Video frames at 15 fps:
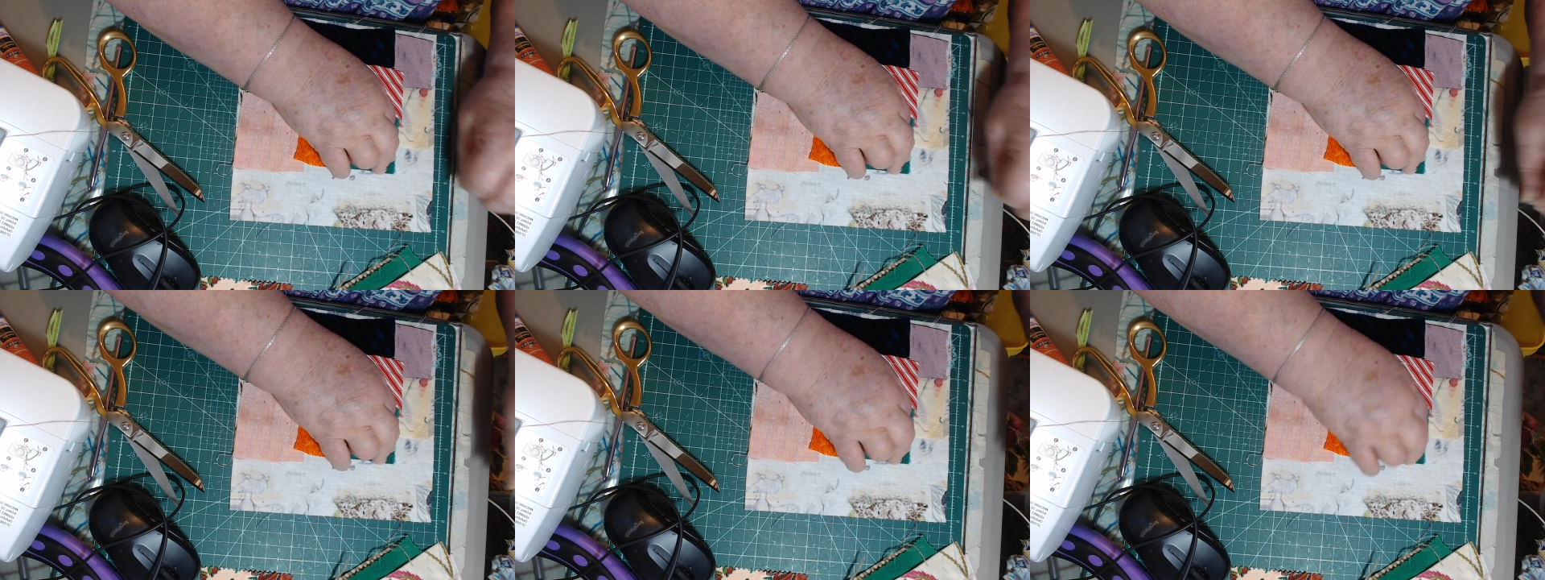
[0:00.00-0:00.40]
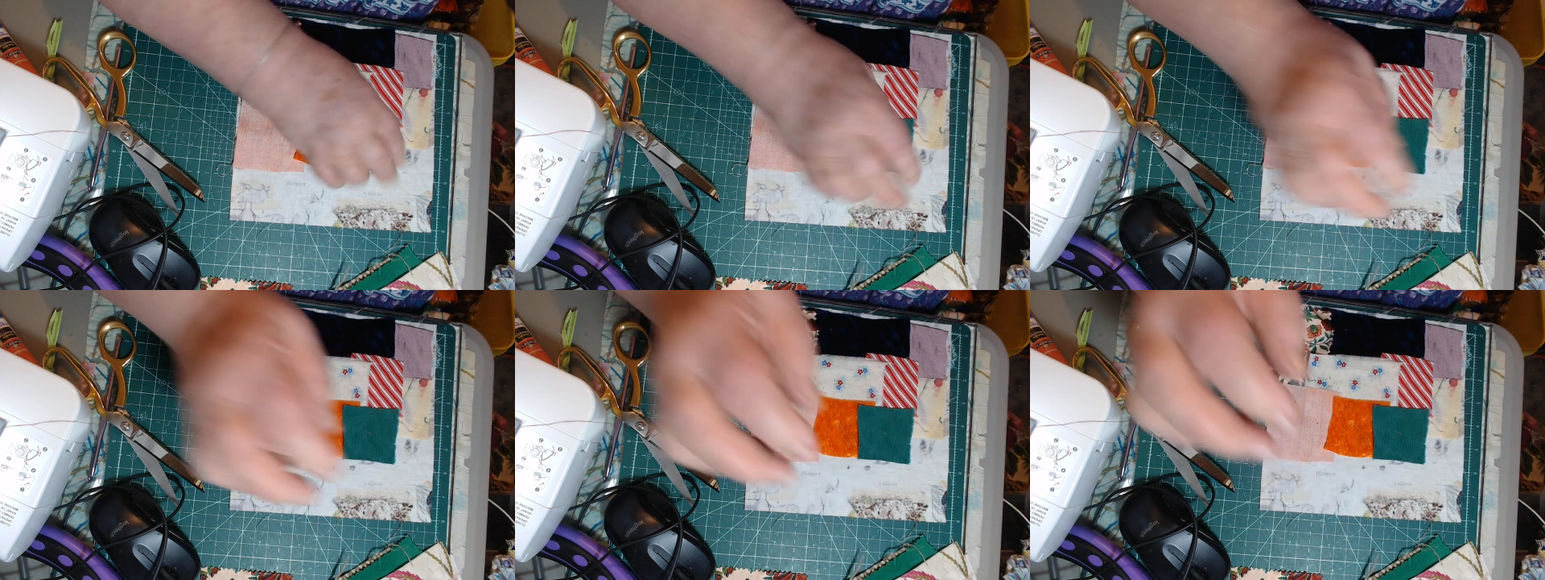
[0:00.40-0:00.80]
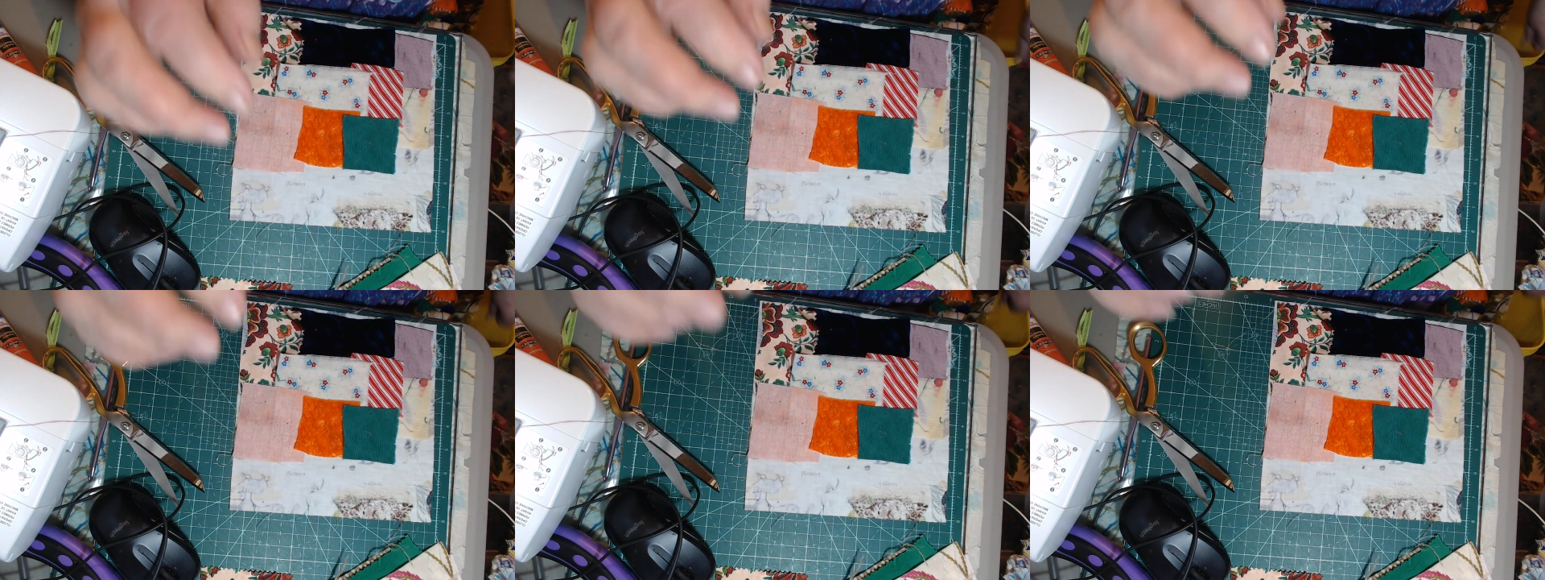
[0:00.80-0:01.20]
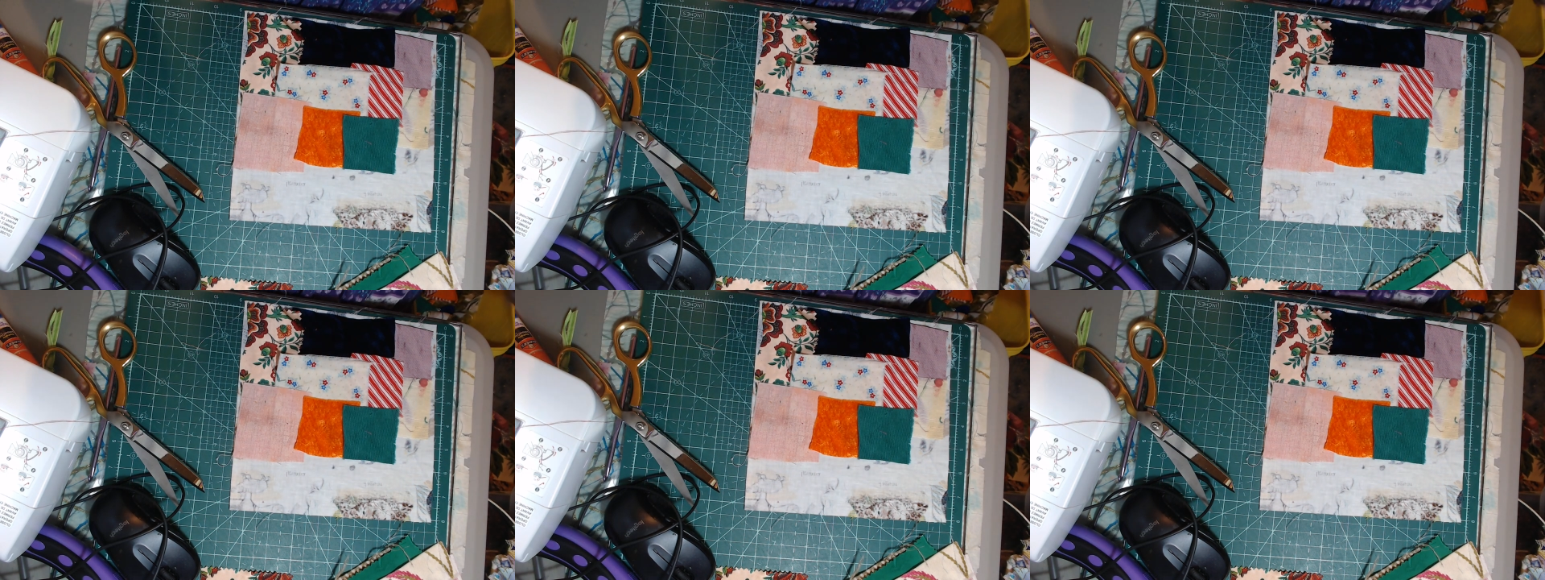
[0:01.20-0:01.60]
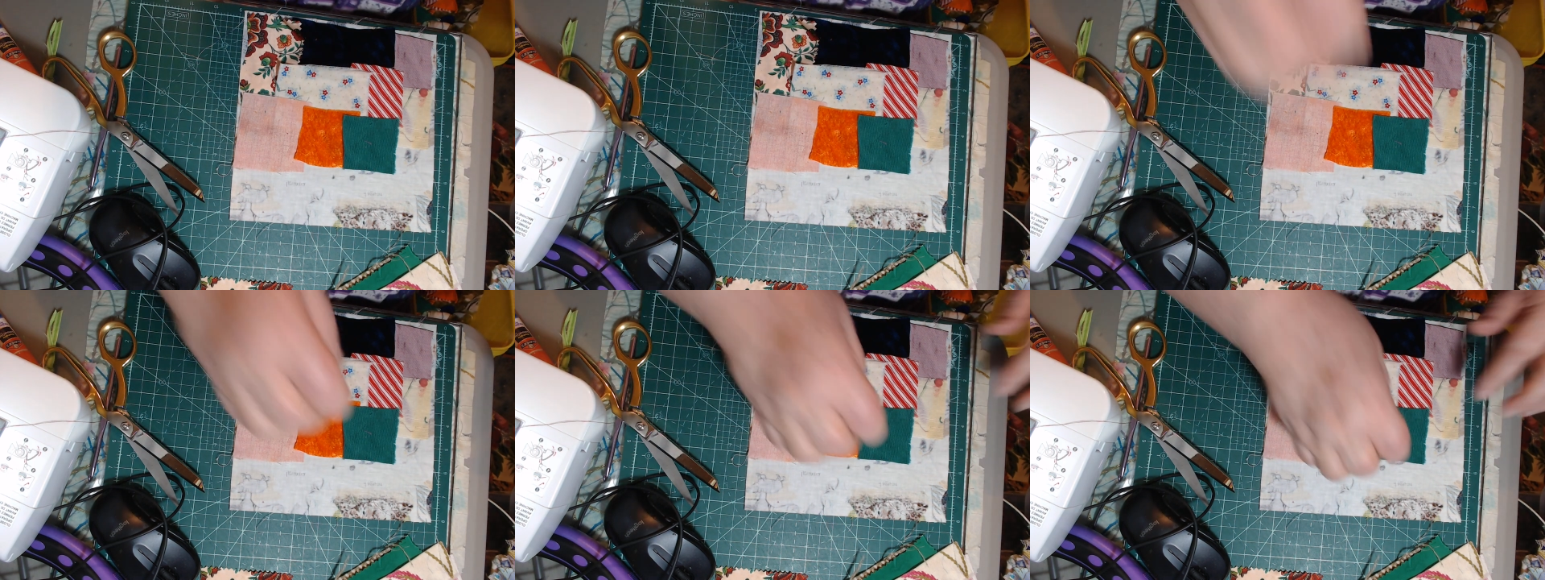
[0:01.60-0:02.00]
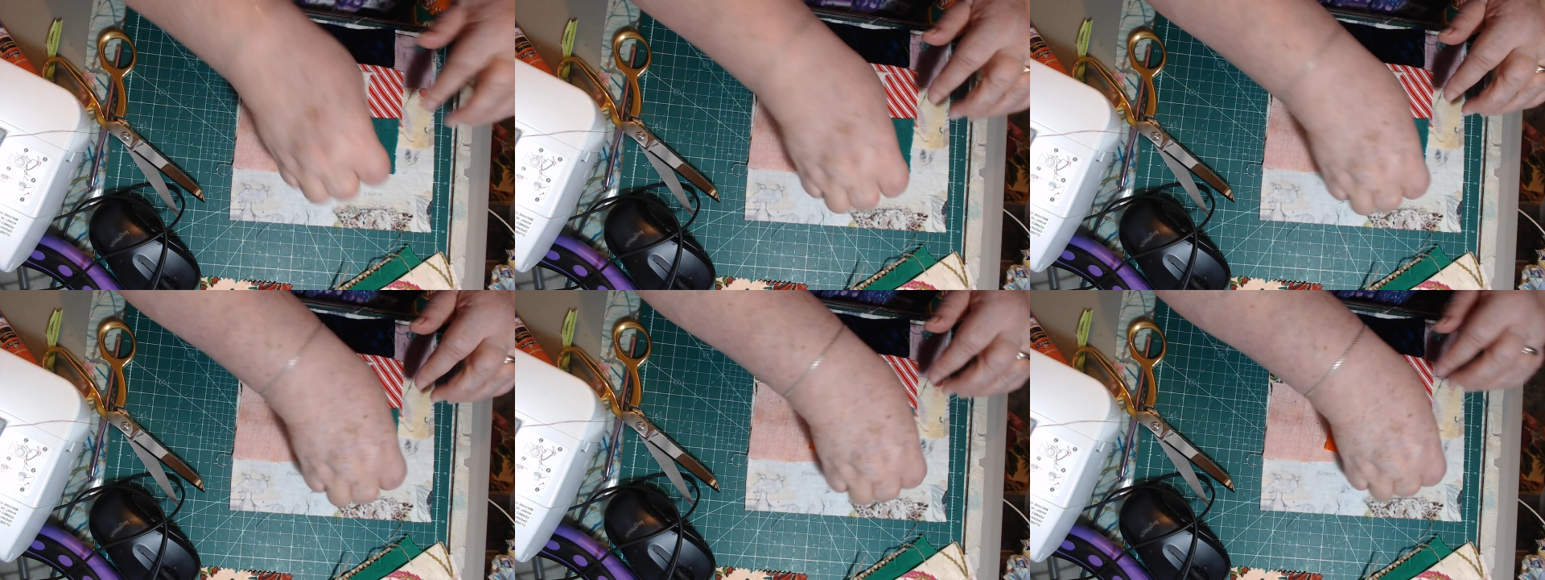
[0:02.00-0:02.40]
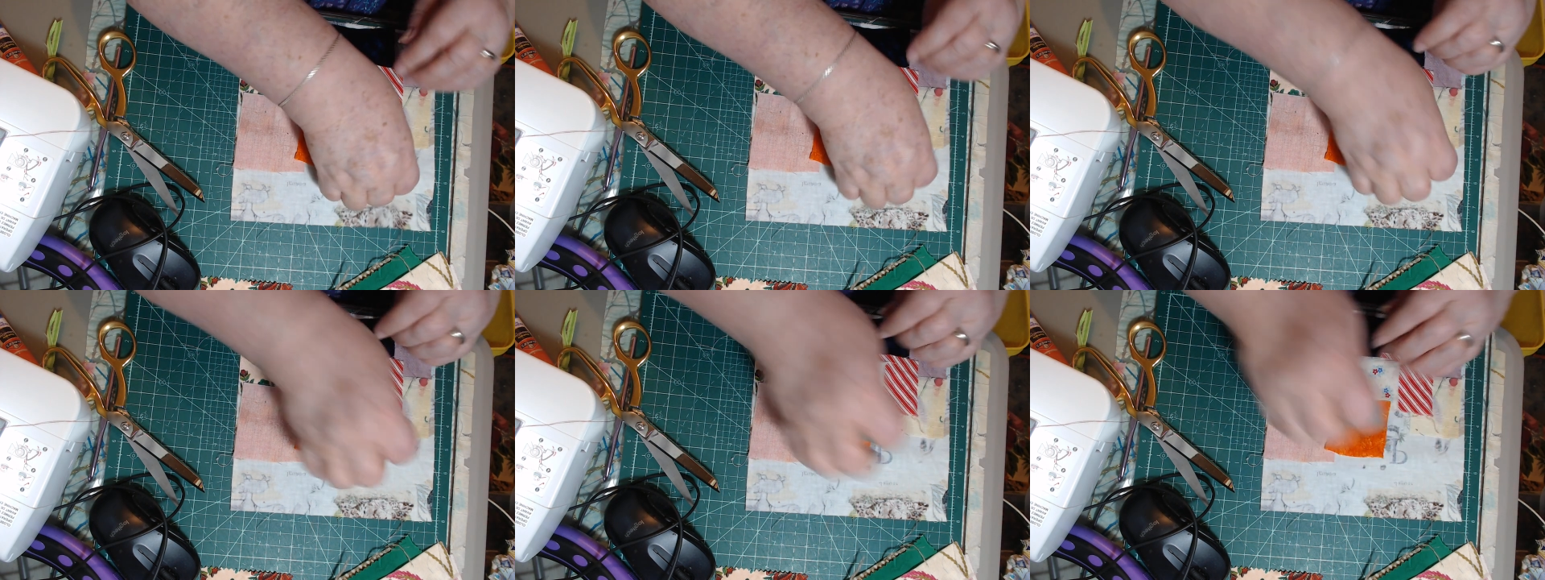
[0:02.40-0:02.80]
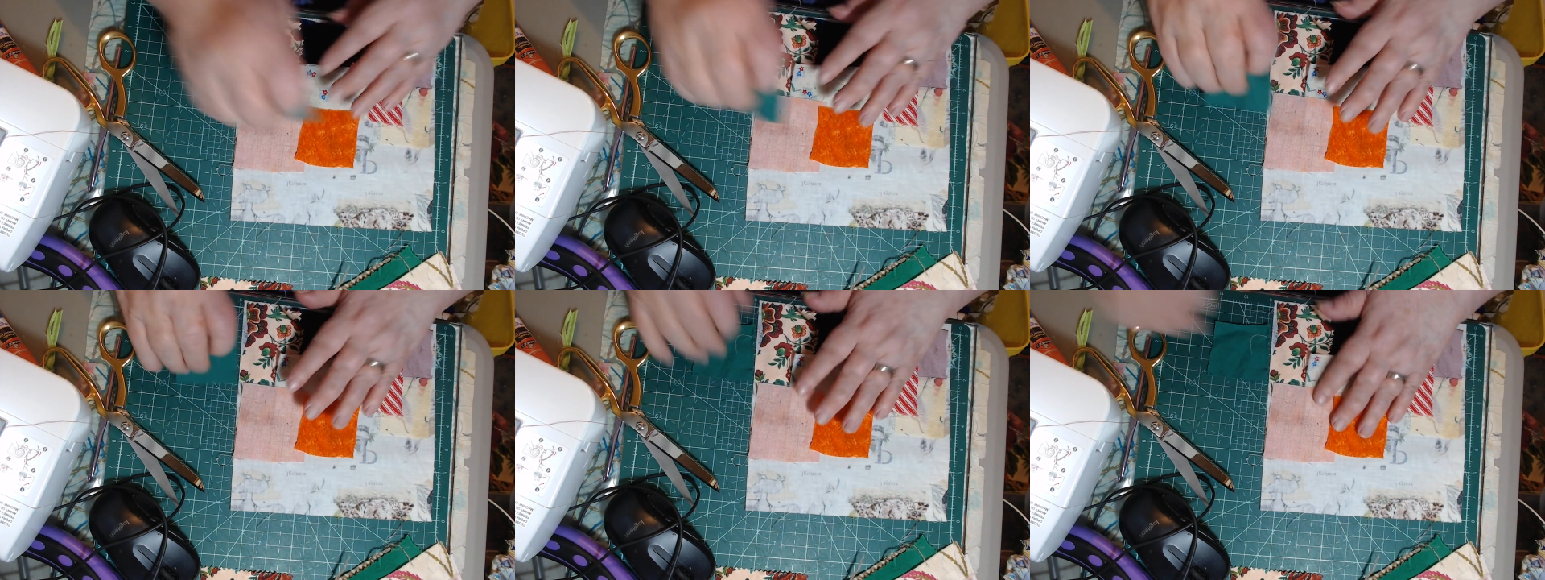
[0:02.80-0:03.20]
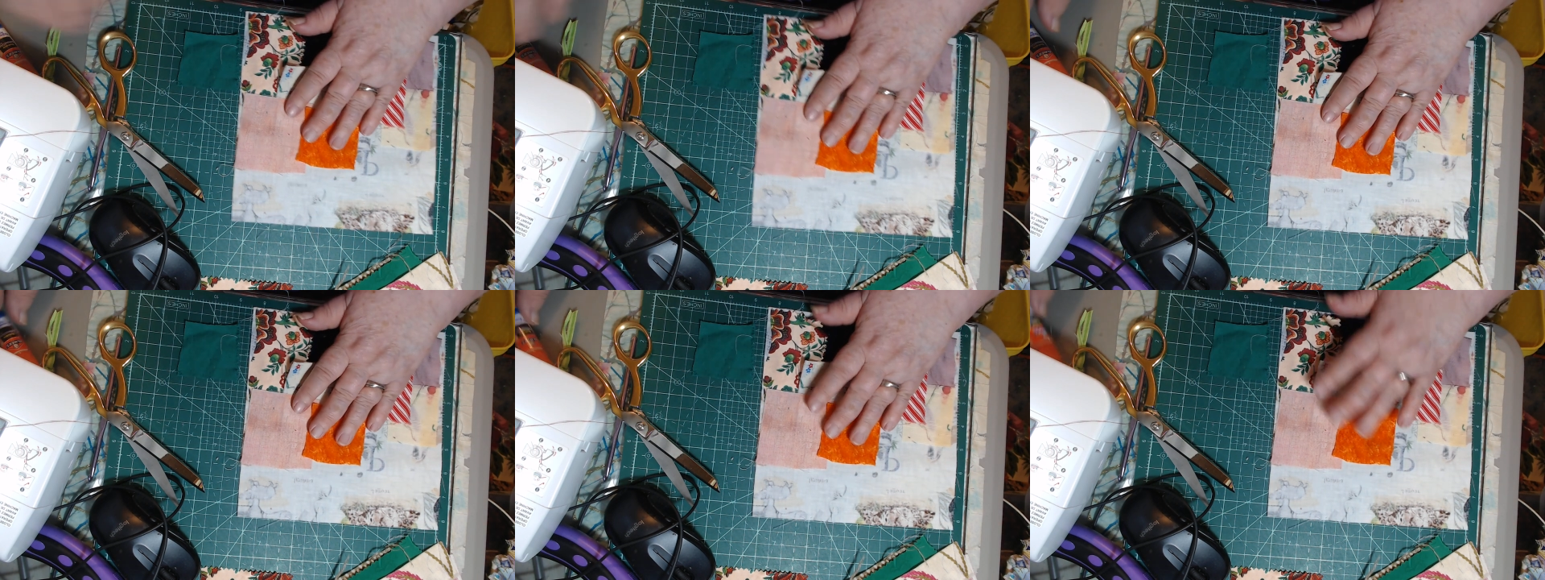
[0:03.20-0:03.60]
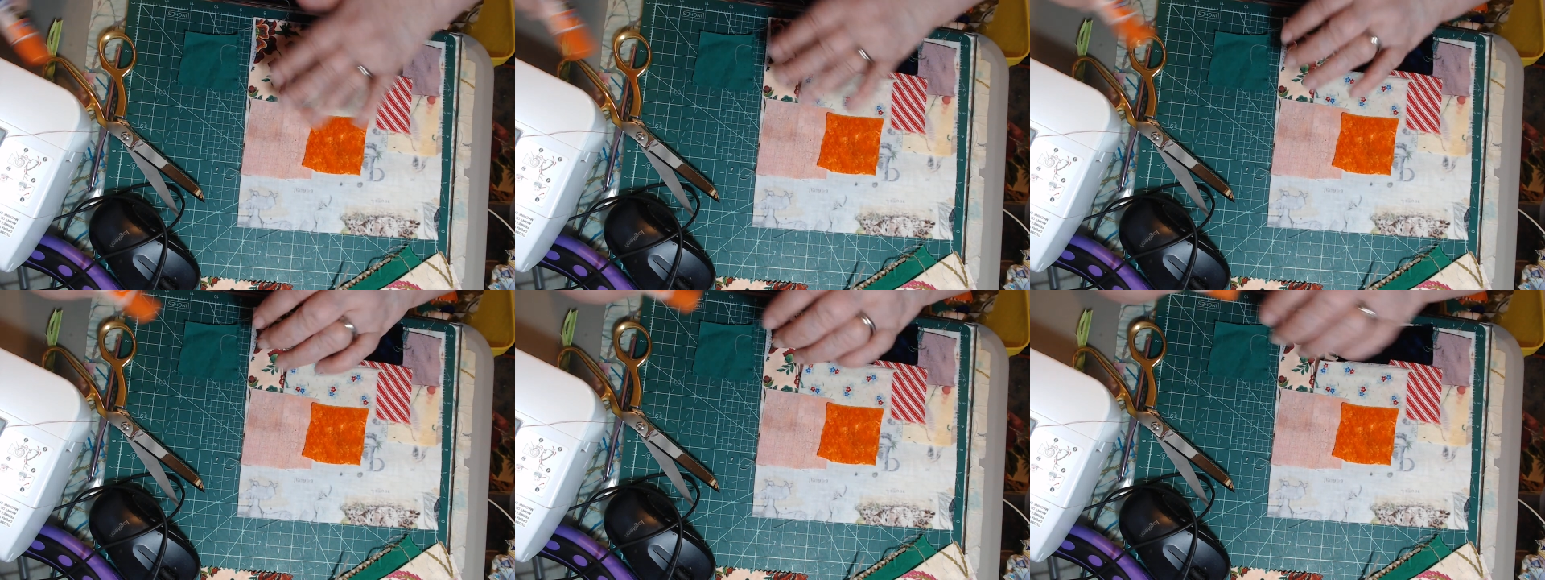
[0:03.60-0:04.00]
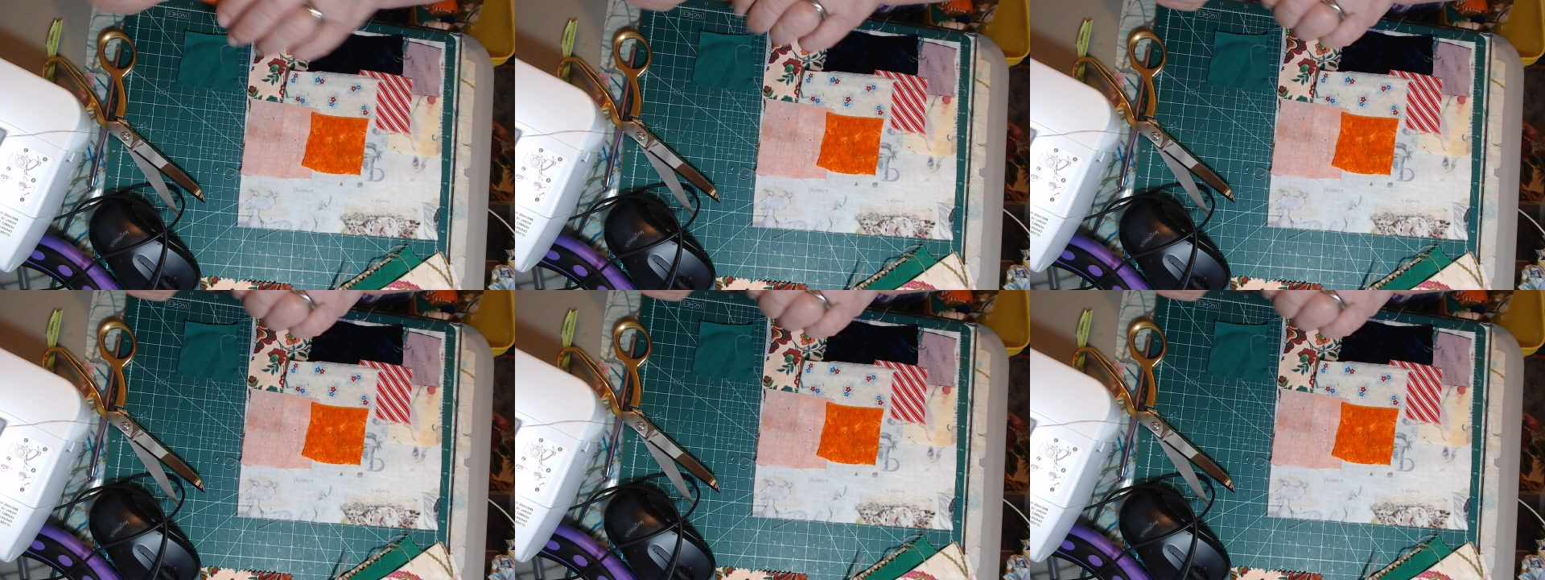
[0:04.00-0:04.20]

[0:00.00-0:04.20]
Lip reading: (no speaker visible)